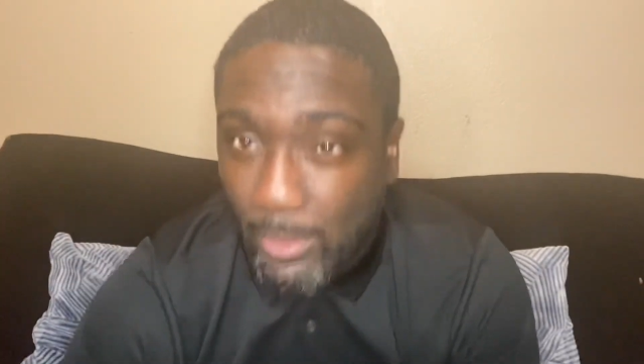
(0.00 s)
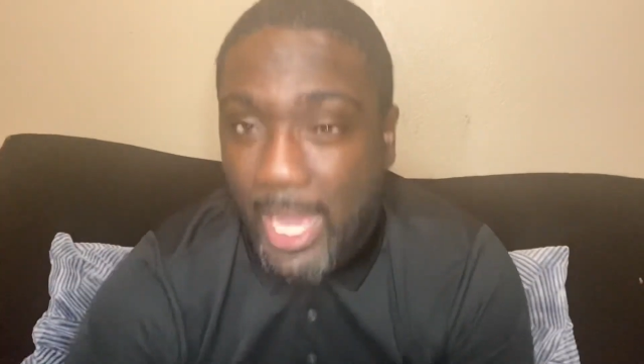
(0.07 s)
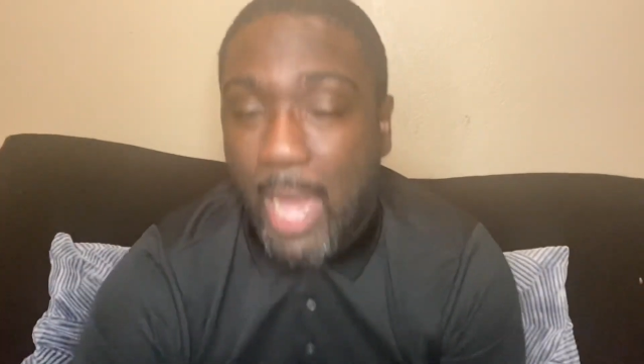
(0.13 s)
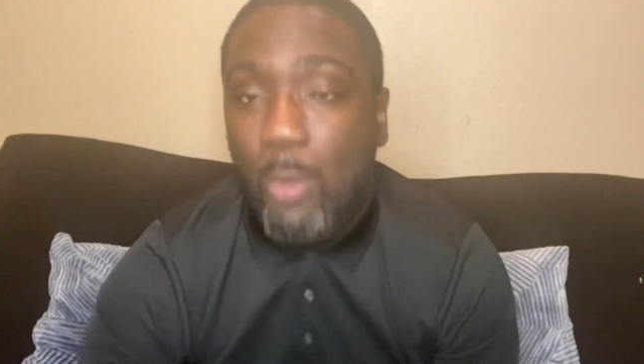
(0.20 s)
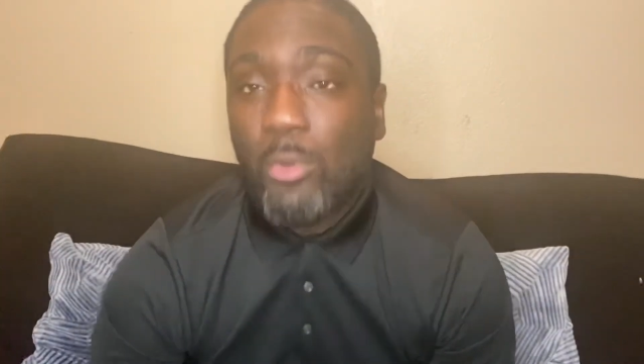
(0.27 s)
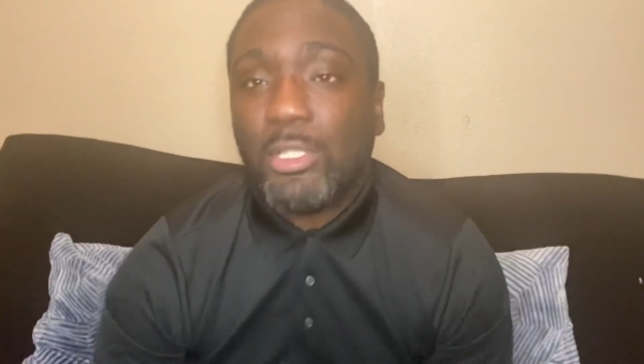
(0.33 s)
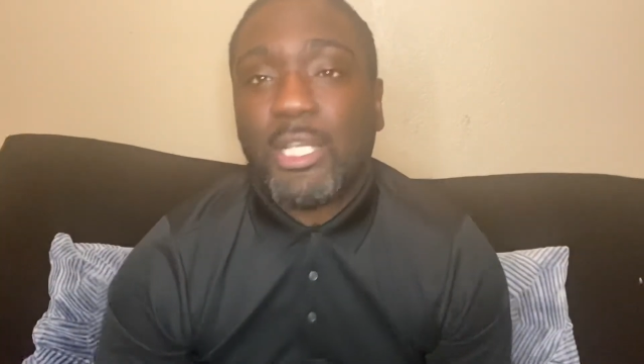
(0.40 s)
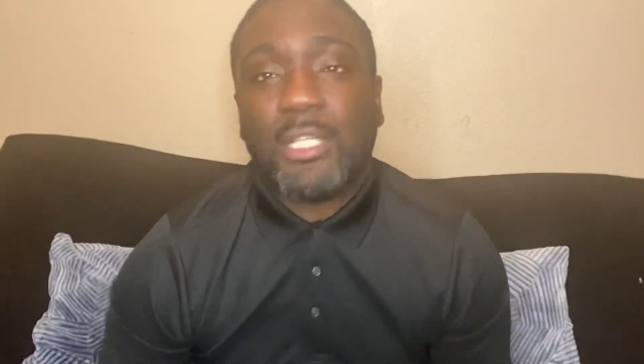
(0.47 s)
I
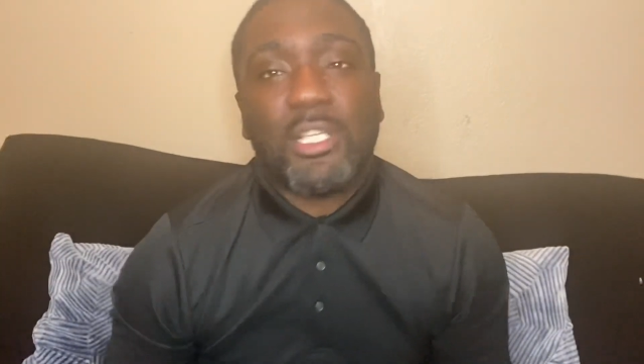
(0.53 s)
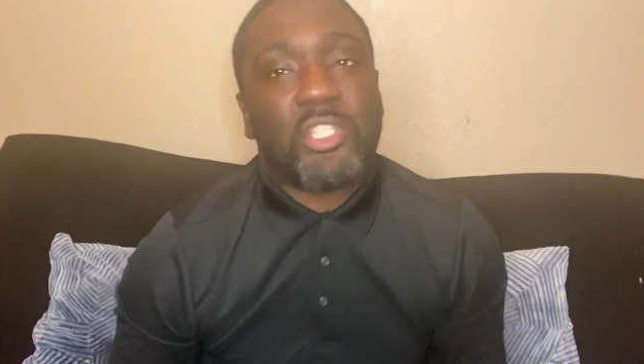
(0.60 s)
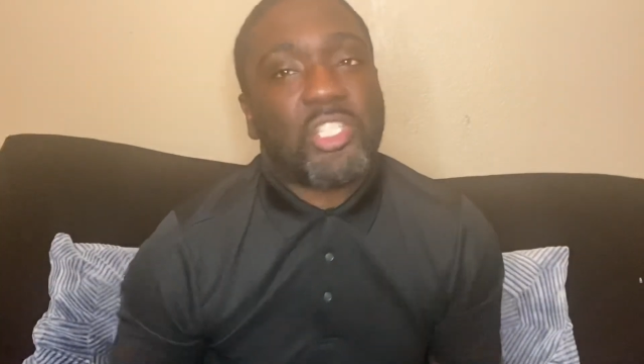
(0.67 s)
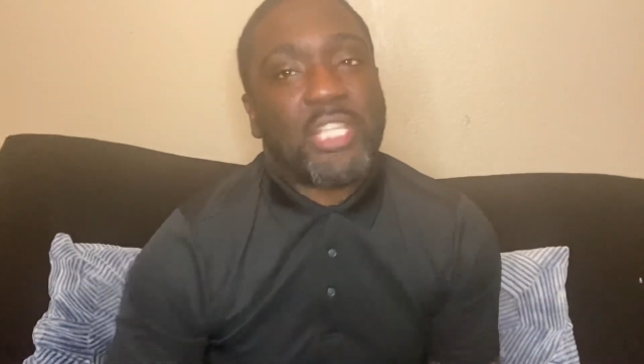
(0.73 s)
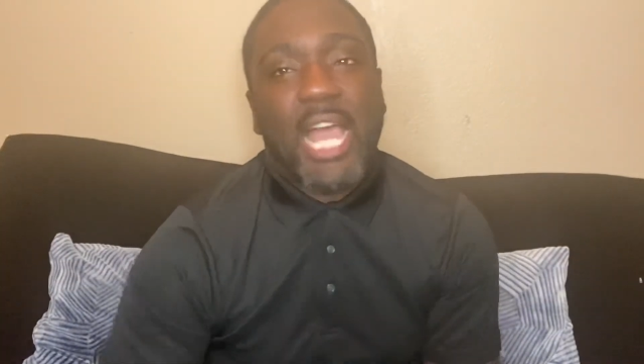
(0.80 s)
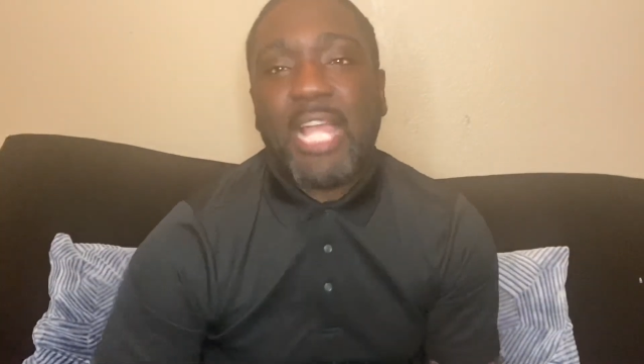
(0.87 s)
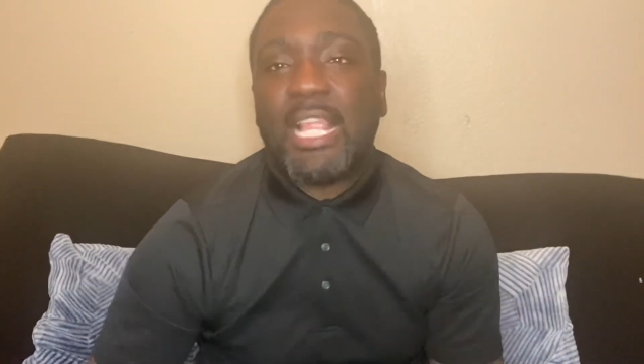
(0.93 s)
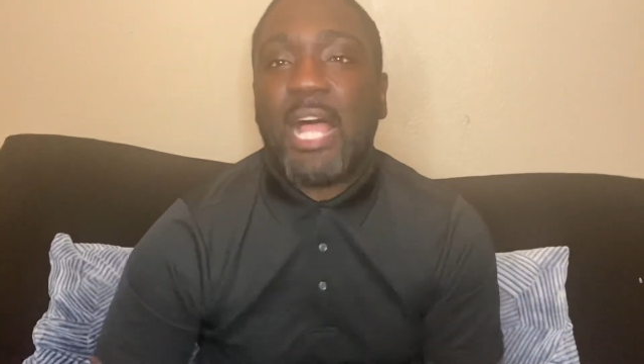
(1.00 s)
want to give a
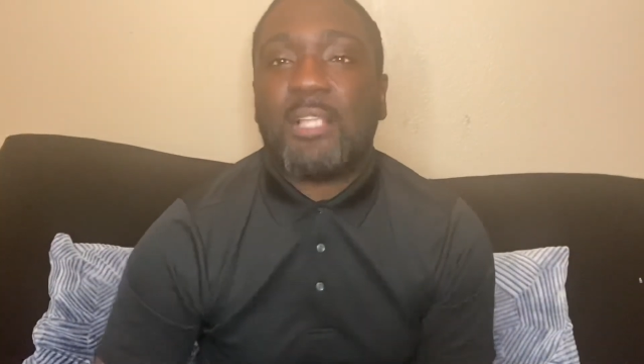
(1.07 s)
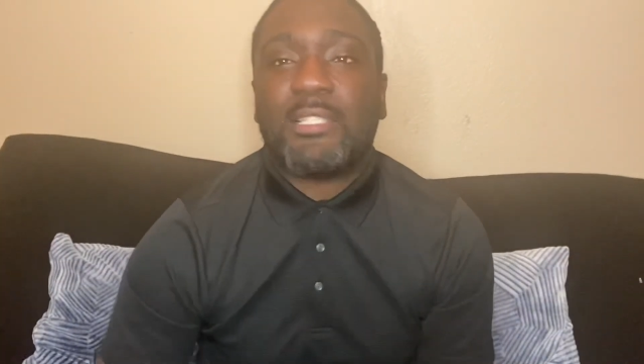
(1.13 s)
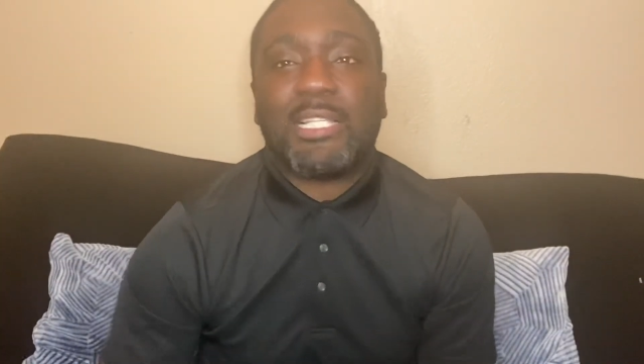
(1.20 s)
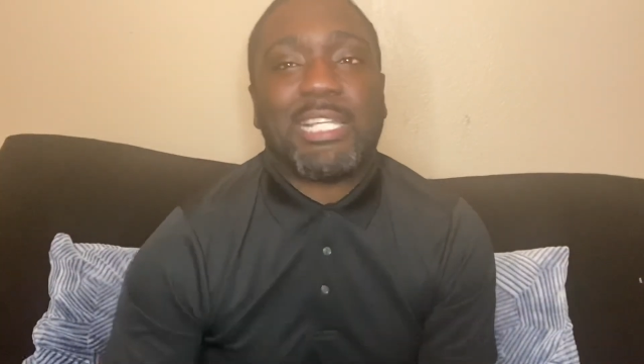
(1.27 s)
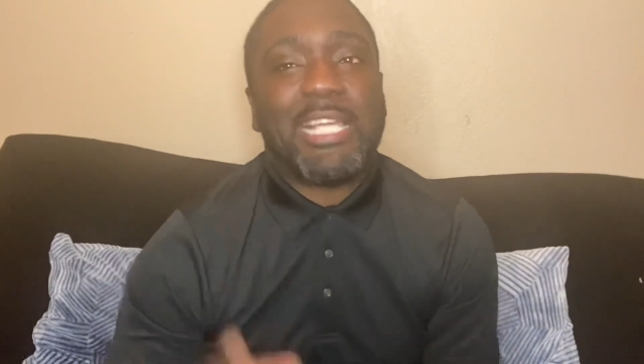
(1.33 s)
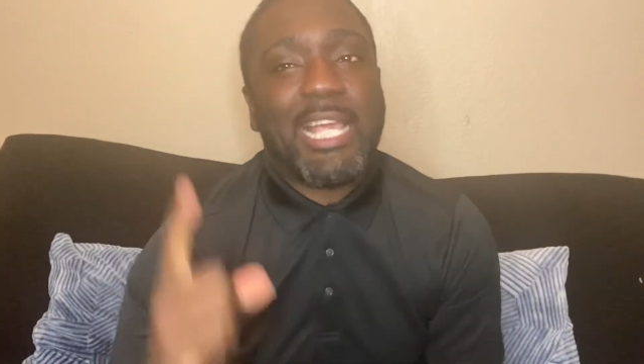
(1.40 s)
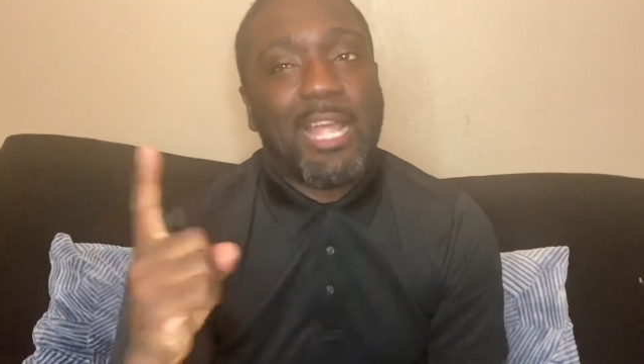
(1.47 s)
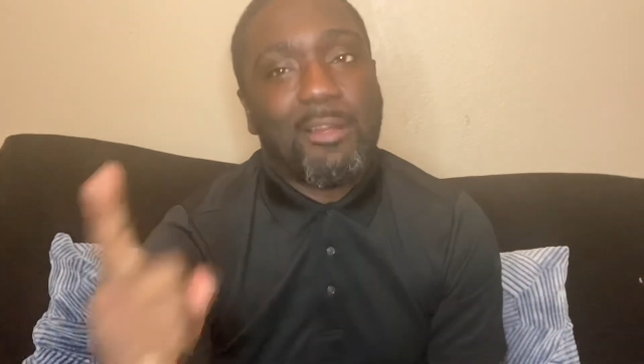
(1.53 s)
shout out to
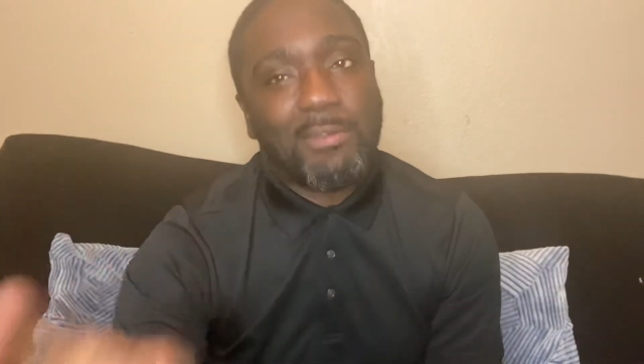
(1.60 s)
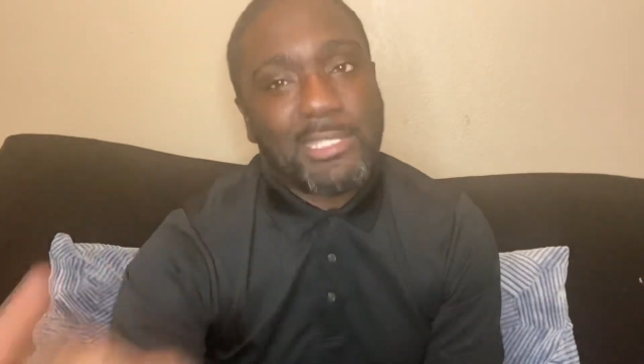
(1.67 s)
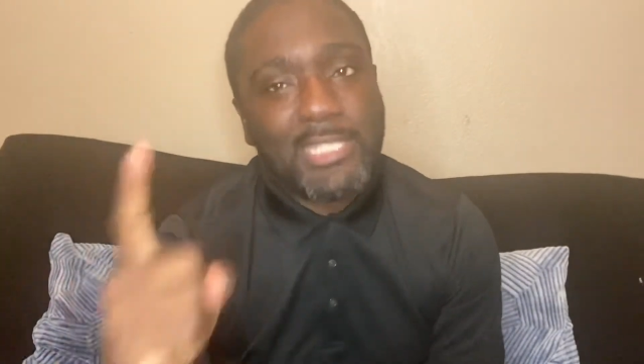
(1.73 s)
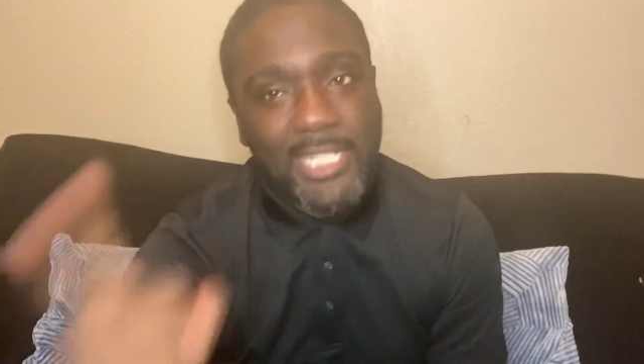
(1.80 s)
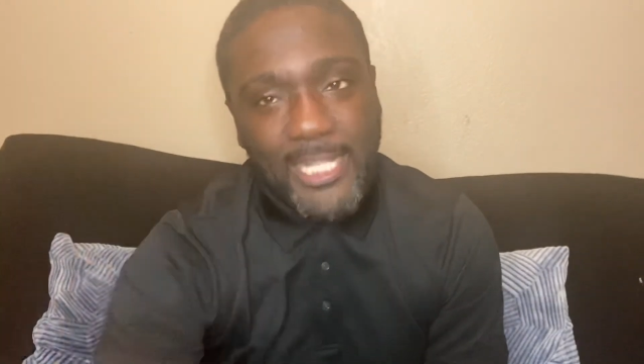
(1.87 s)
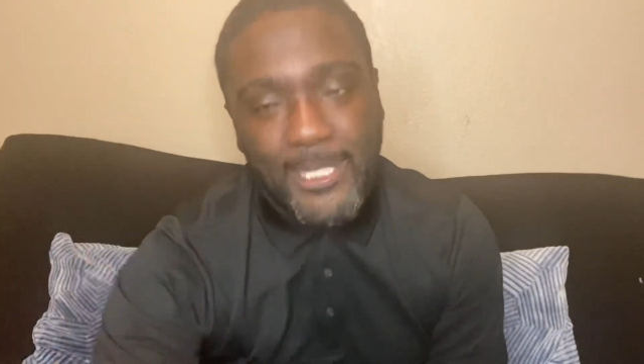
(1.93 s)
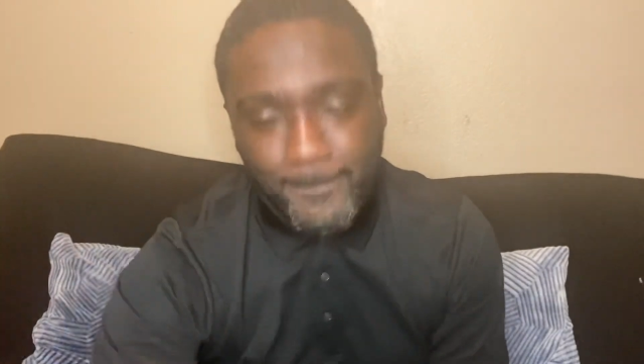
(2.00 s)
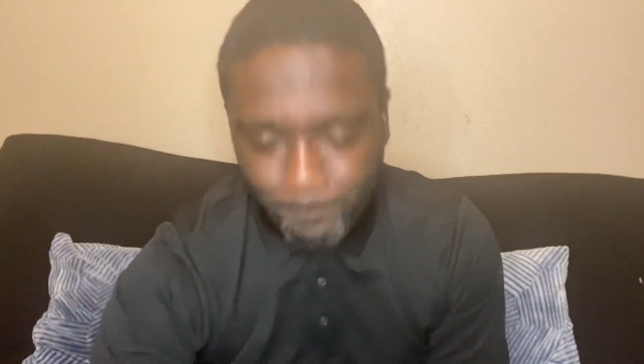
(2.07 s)
Kiara T.